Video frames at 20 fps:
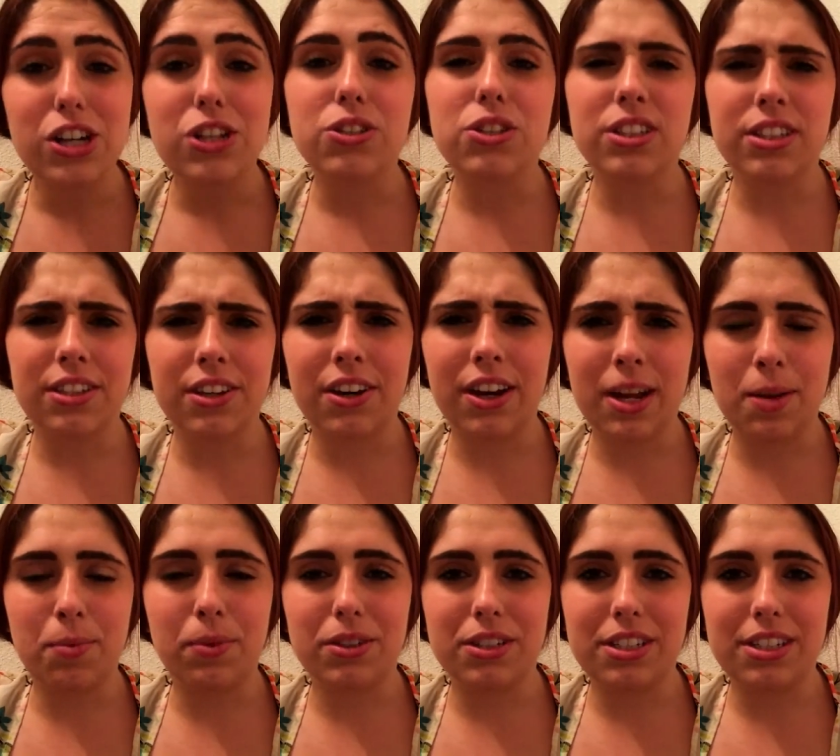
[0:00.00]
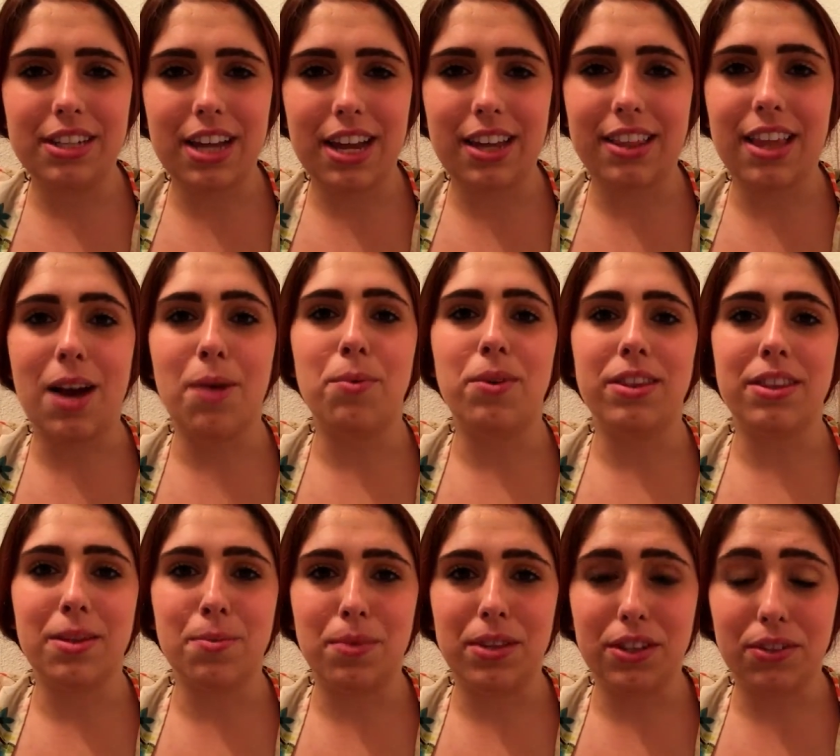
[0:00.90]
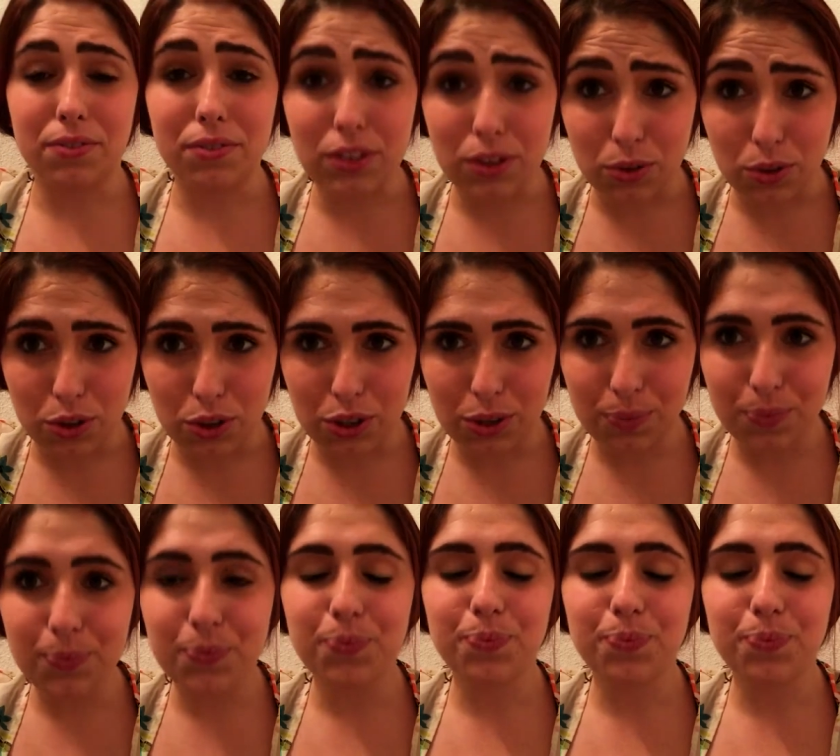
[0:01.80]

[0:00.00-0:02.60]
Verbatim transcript: so they're able to take that with them in the future.